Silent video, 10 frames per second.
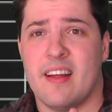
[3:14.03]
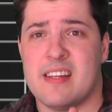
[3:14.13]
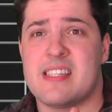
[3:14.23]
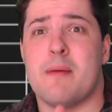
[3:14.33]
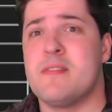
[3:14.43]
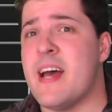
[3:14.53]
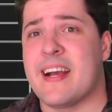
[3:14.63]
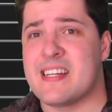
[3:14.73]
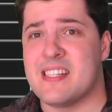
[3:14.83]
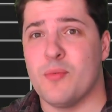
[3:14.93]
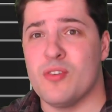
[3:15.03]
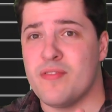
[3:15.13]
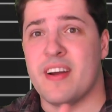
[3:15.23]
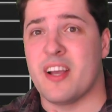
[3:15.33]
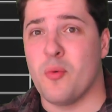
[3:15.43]
a subtext that was
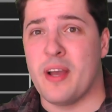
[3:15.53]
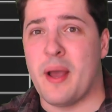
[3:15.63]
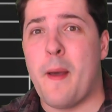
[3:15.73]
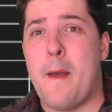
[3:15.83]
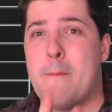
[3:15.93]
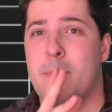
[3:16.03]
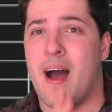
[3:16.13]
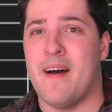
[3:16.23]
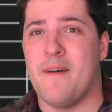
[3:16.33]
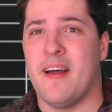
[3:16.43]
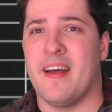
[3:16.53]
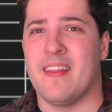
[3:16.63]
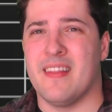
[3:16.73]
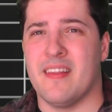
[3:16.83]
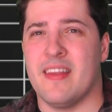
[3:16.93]
very queer. But
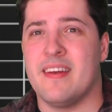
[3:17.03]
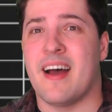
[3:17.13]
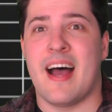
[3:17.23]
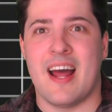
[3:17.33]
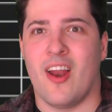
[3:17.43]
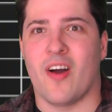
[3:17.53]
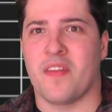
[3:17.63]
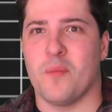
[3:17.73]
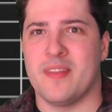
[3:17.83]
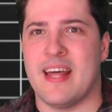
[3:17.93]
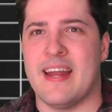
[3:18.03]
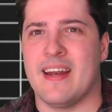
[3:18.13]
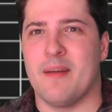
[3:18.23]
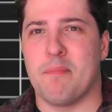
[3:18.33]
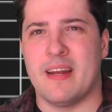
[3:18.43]
the dialogue that would
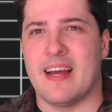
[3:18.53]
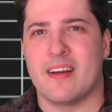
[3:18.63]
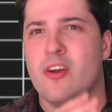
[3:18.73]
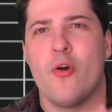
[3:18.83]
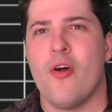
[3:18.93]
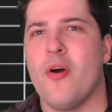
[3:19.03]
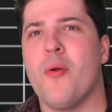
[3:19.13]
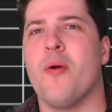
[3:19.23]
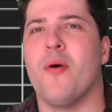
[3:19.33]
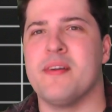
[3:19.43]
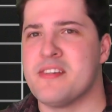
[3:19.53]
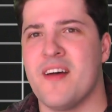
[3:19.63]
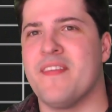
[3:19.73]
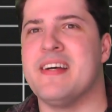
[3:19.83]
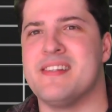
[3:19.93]
then be like, no, it's
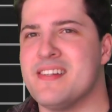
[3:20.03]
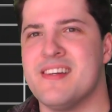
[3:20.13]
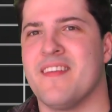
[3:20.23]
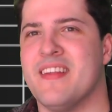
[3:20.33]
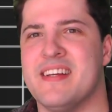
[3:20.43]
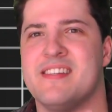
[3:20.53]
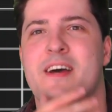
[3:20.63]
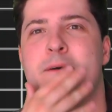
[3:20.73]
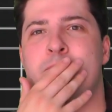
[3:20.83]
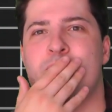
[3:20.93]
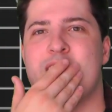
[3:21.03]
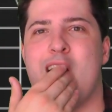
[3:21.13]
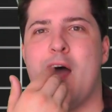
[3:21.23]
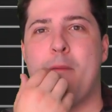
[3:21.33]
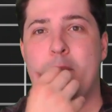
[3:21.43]
not this, it's not this.
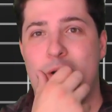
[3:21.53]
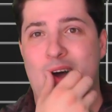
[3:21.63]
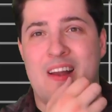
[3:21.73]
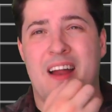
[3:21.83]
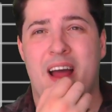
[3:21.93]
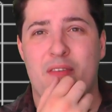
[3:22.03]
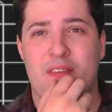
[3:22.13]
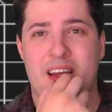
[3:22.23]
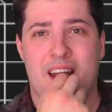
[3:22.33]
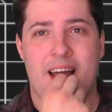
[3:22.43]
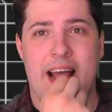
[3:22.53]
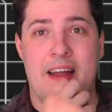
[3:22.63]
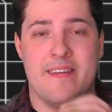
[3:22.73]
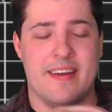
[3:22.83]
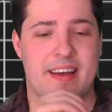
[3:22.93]
And I feel like
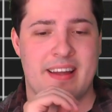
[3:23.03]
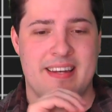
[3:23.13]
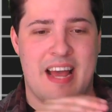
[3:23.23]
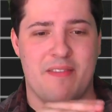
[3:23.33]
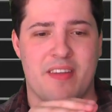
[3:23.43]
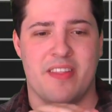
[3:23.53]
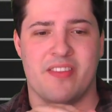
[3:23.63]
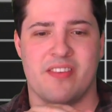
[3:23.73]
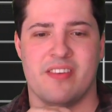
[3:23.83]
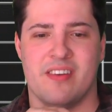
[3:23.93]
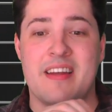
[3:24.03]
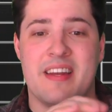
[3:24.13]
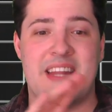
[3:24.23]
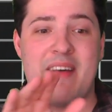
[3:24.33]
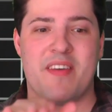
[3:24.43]
under
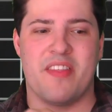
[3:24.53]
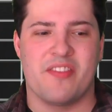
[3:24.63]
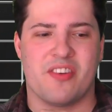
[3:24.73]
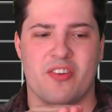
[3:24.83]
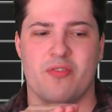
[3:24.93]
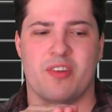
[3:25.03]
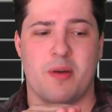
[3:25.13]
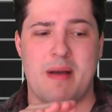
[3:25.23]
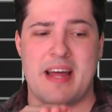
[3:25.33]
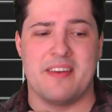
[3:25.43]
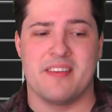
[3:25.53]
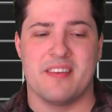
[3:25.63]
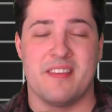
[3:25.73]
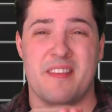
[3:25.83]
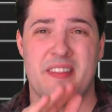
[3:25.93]
Dafydd's command,
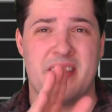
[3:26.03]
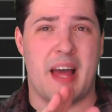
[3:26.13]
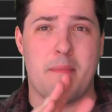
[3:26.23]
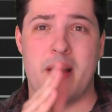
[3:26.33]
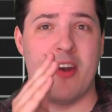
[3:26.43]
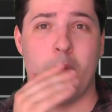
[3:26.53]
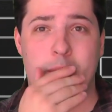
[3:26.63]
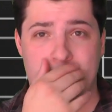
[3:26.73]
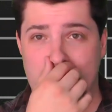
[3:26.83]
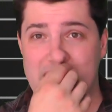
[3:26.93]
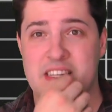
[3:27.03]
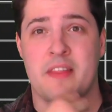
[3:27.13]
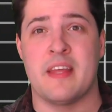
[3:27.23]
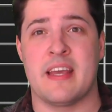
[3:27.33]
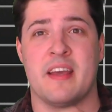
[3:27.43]
that might not be the case.
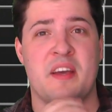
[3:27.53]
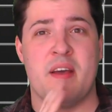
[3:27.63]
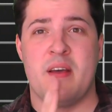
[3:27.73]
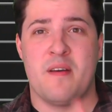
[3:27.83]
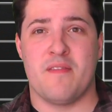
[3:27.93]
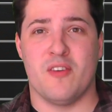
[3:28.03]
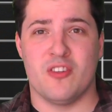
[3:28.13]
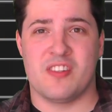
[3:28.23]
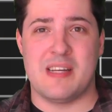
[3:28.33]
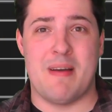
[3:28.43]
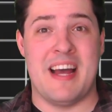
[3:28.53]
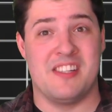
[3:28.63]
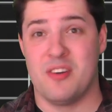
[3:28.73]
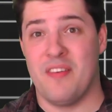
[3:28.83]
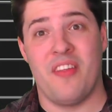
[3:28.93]
I think full steam
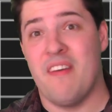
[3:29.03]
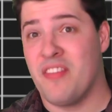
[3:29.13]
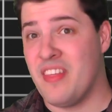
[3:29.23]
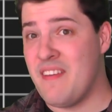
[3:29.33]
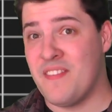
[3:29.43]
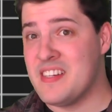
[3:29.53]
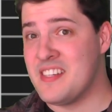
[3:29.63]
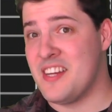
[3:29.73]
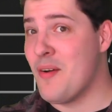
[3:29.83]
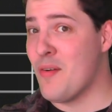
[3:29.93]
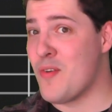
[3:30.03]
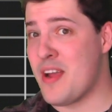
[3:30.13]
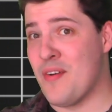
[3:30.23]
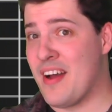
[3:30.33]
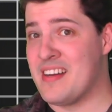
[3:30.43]
ahead. So if Thief and Stew are
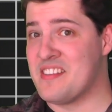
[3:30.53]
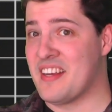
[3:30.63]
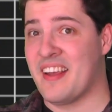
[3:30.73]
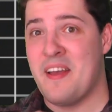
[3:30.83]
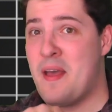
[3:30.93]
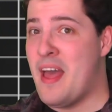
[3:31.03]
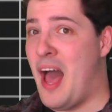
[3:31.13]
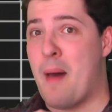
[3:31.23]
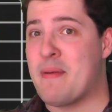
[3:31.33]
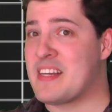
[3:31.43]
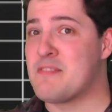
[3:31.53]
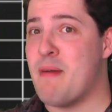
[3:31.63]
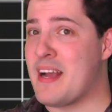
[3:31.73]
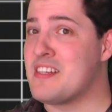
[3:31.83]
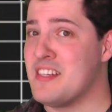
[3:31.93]
reuniting, I'm
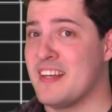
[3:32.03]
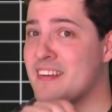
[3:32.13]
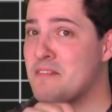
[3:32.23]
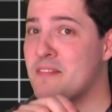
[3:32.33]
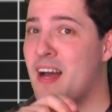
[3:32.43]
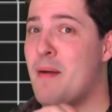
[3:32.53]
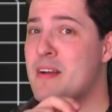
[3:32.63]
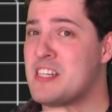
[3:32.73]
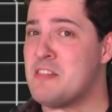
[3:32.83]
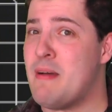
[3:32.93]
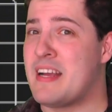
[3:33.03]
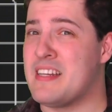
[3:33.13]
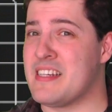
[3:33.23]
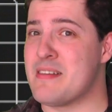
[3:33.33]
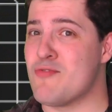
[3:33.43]
expecting
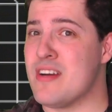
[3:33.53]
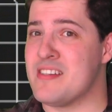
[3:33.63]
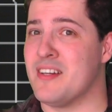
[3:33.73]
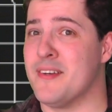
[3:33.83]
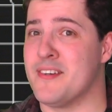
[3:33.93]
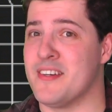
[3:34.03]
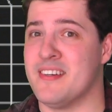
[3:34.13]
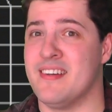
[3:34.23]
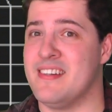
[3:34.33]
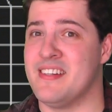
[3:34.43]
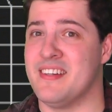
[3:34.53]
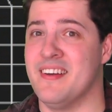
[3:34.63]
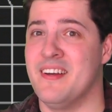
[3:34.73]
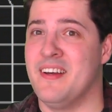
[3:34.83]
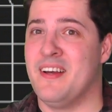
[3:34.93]
some resolution
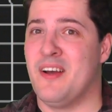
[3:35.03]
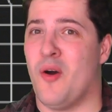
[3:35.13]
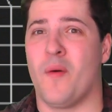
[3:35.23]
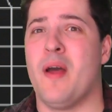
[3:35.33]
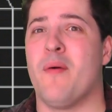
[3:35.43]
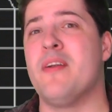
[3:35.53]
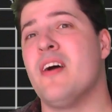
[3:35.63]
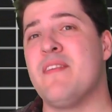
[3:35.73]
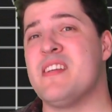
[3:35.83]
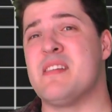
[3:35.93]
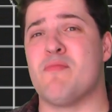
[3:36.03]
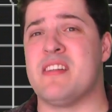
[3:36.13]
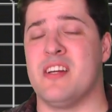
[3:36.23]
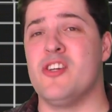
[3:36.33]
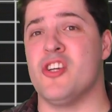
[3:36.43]
to. Or well, not even some
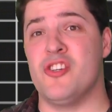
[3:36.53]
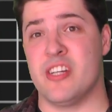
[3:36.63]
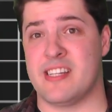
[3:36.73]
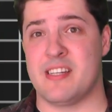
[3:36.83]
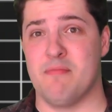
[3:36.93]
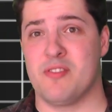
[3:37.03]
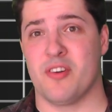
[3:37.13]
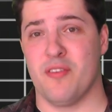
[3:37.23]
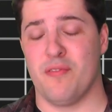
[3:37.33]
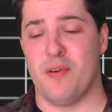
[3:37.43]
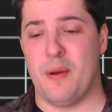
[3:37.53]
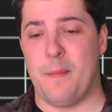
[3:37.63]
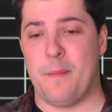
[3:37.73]
resolution, just some sort of